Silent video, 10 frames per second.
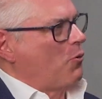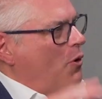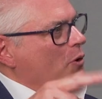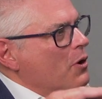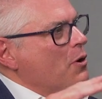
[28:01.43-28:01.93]

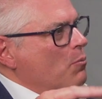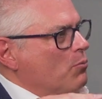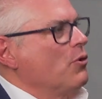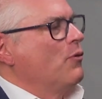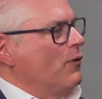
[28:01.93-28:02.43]
quote,
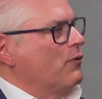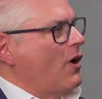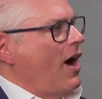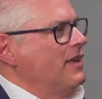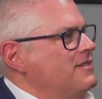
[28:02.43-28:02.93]
proof of
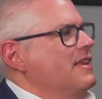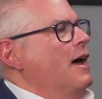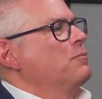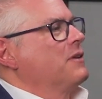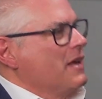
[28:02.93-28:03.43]

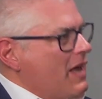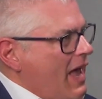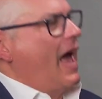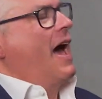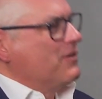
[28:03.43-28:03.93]
concept
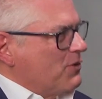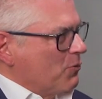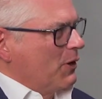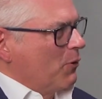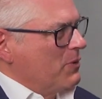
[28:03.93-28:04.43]
as a
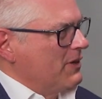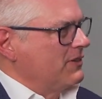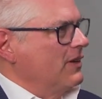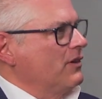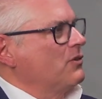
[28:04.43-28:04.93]
real
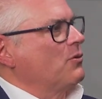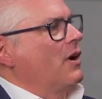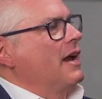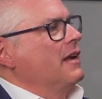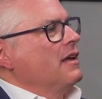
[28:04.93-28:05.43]
business,
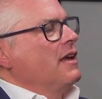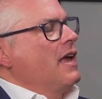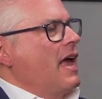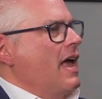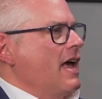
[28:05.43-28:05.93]
right?
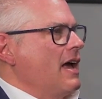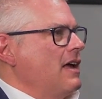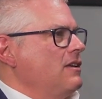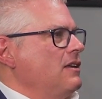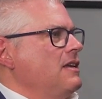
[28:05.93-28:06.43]

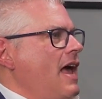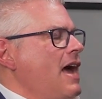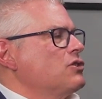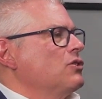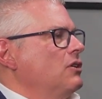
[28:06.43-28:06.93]
And
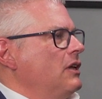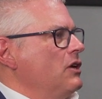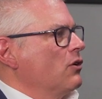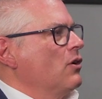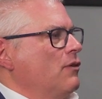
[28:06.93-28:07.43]
naturally,
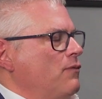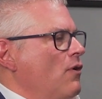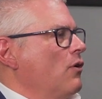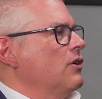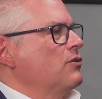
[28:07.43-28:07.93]
you're going to
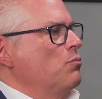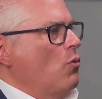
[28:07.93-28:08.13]
focus